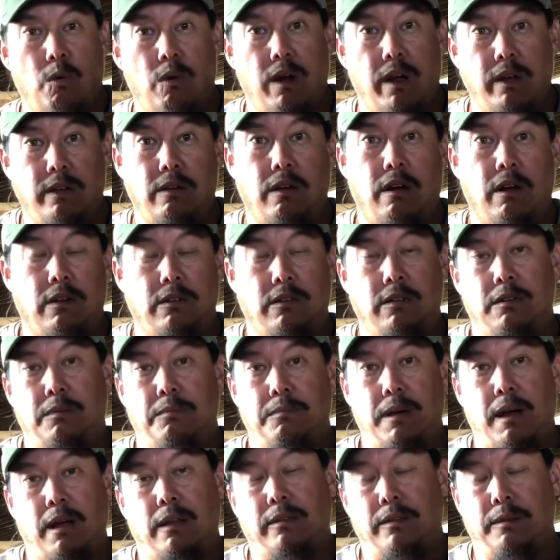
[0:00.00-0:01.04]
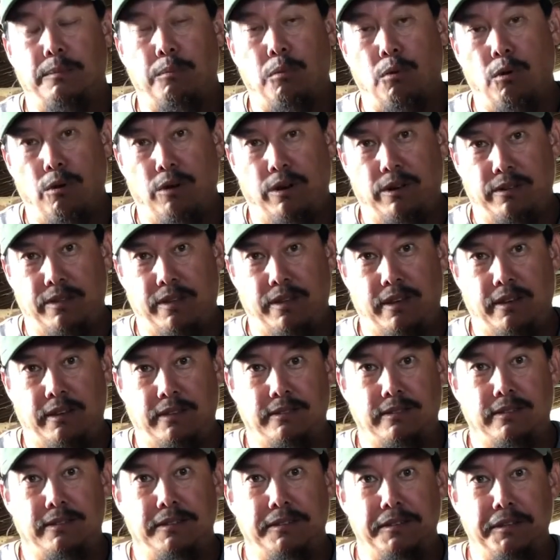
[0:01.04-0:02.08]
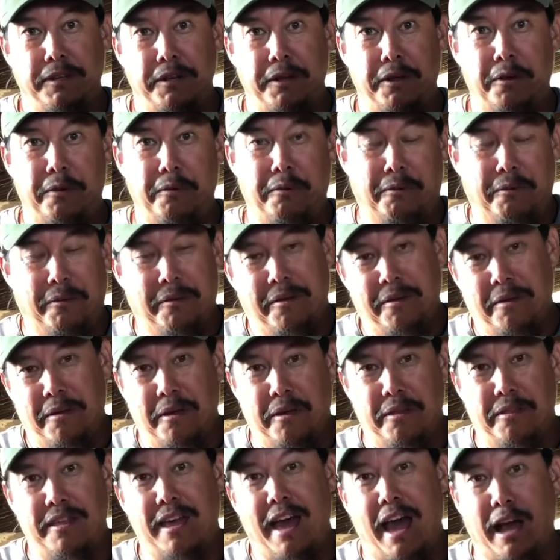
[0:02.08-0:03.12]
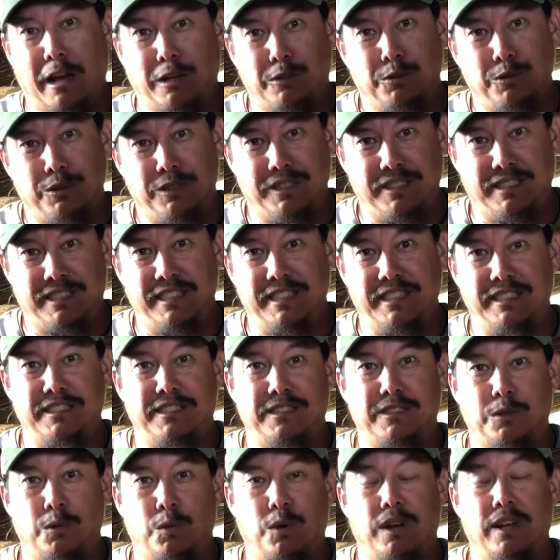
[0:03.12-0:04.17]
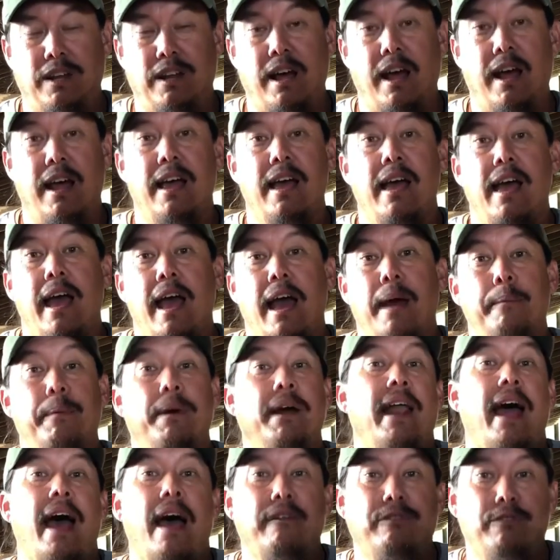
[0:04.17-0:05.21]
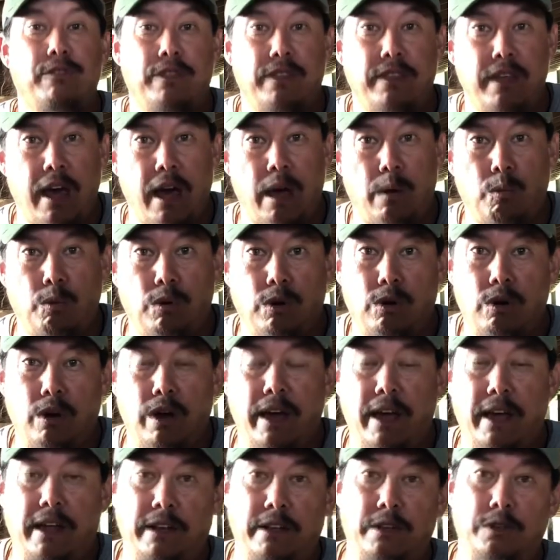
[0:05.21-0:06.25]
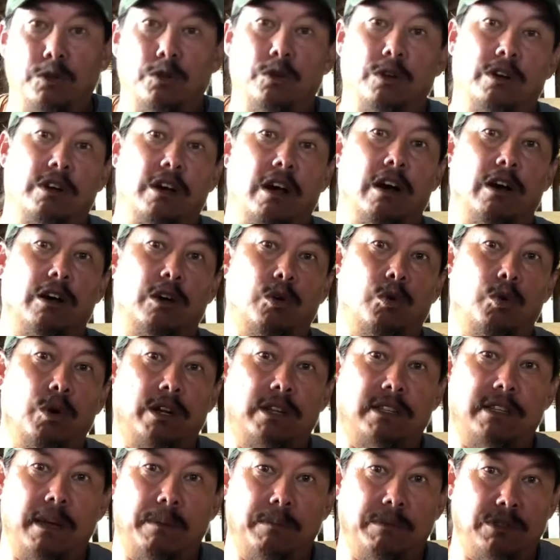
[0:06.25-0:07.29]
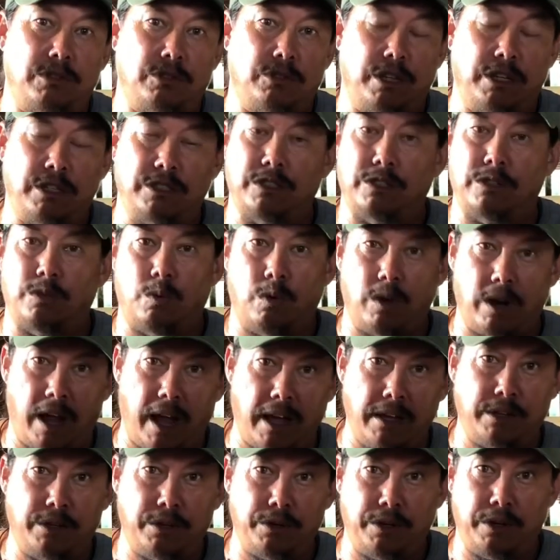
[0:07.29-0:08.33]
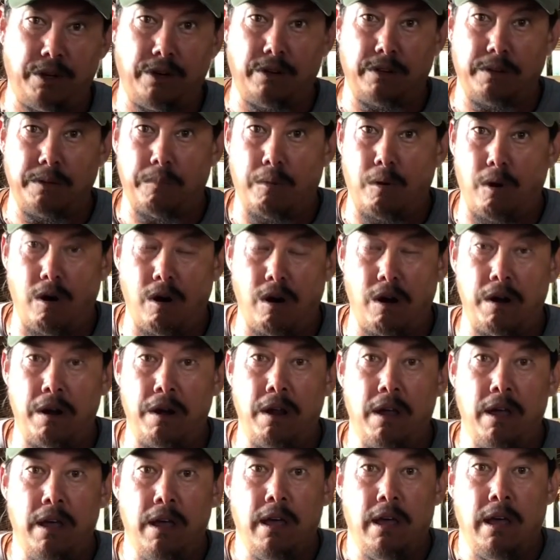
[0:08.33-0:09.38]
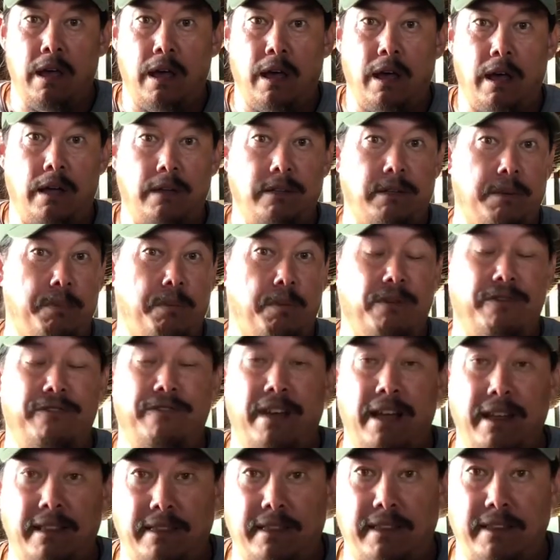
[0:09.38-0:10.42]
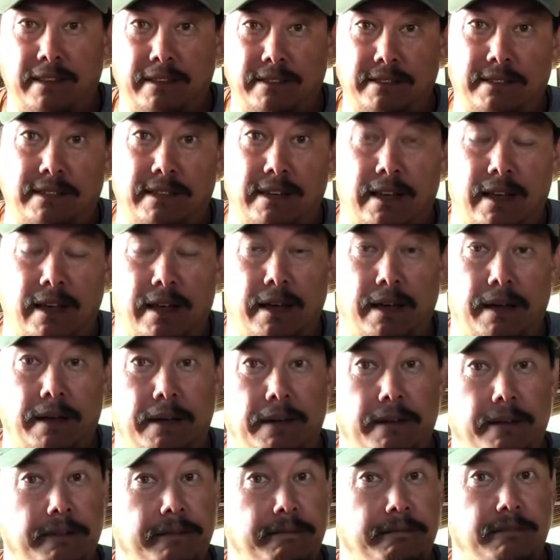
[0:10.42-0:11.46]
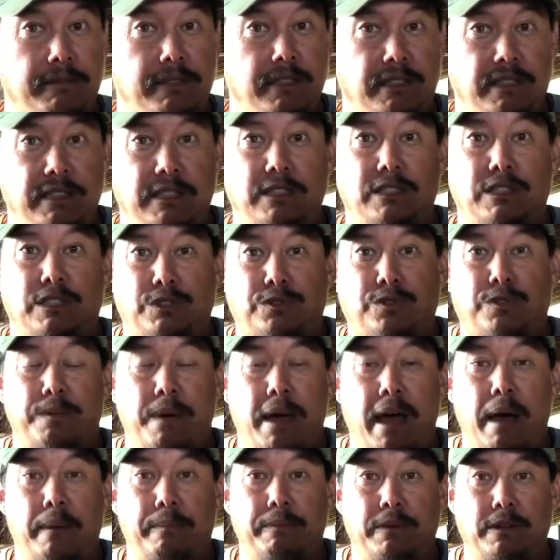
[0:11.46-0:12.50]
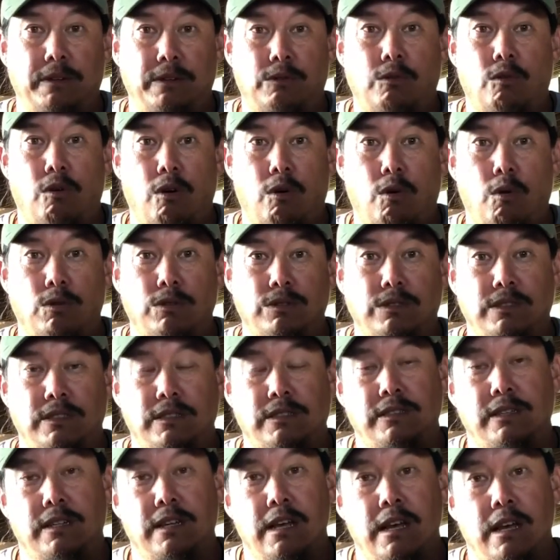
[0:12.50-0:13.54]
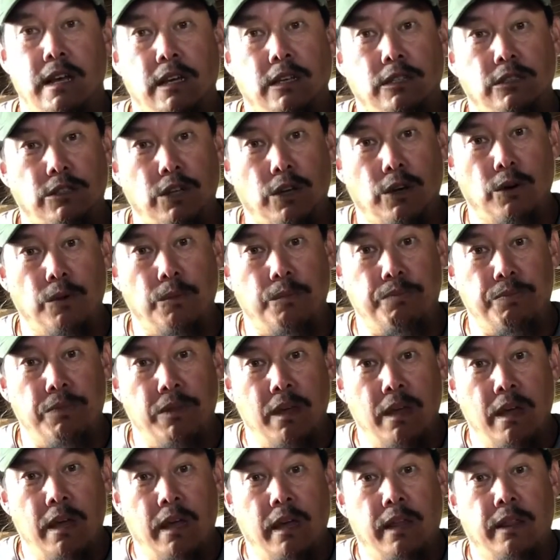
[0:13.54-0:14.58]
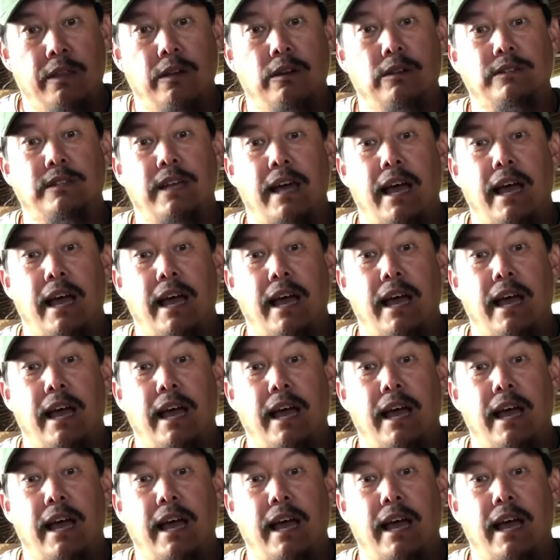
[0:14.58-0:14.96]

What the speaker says: where I talk to you about the boring things, the actual diseases and whatnot. But after that, we'll go ahead and do a quick demonstration of what I do here at the barn to prevent these diseases from happening to our horses. So there's